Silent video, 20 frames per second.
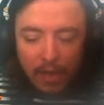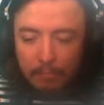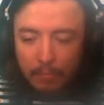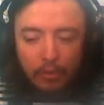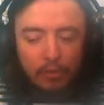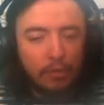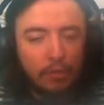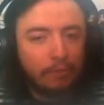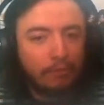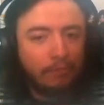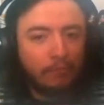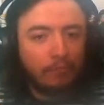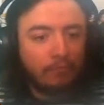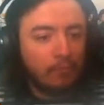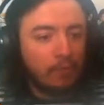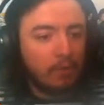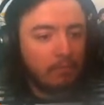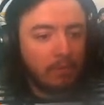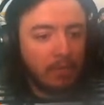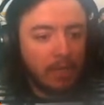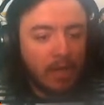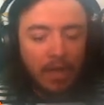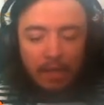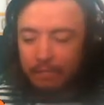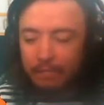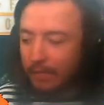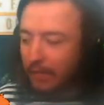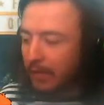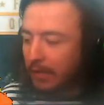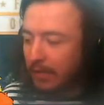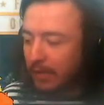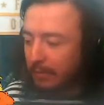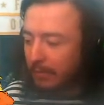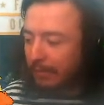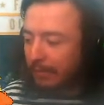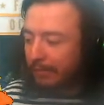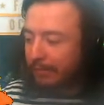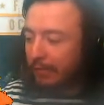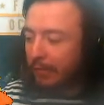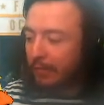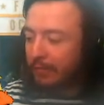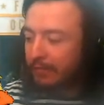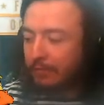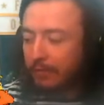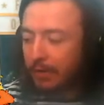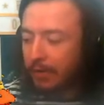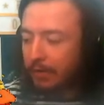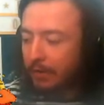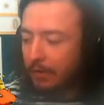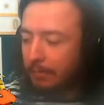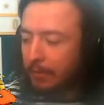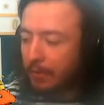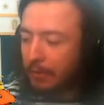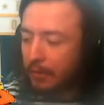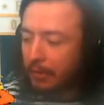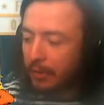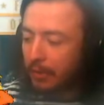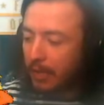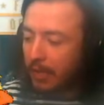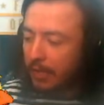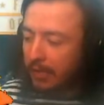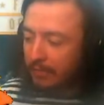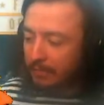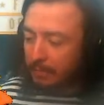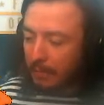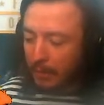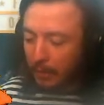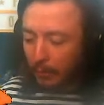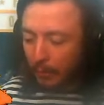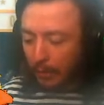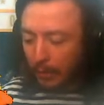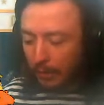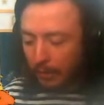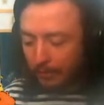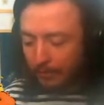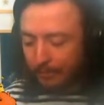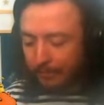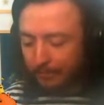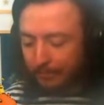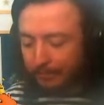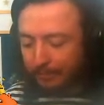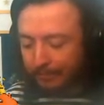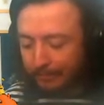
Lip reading: I'm not used to streaming. I feel a little bit flustered right now. I'm not gonna lie. It's been a while.